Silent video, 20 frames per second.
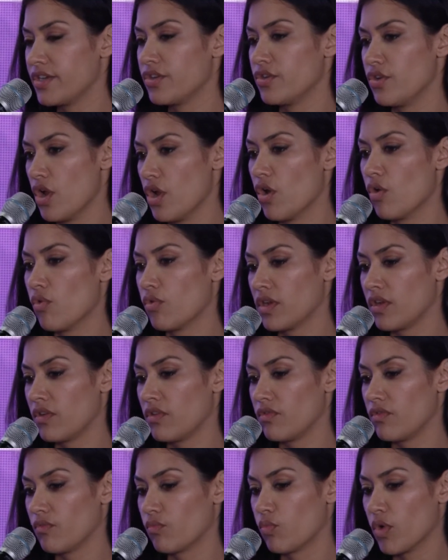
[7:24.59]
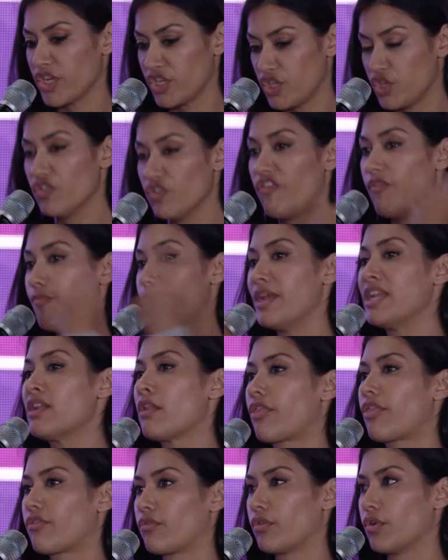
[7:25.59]
know what you've
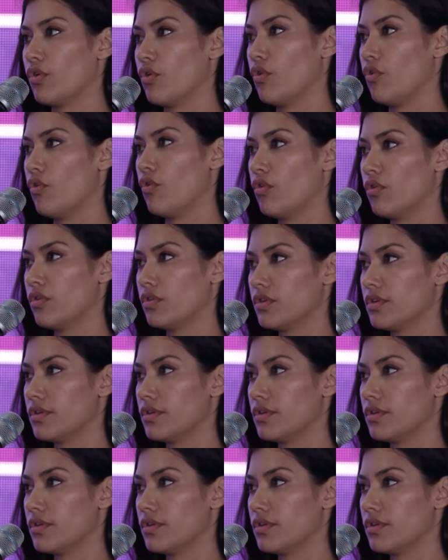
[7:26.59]
been through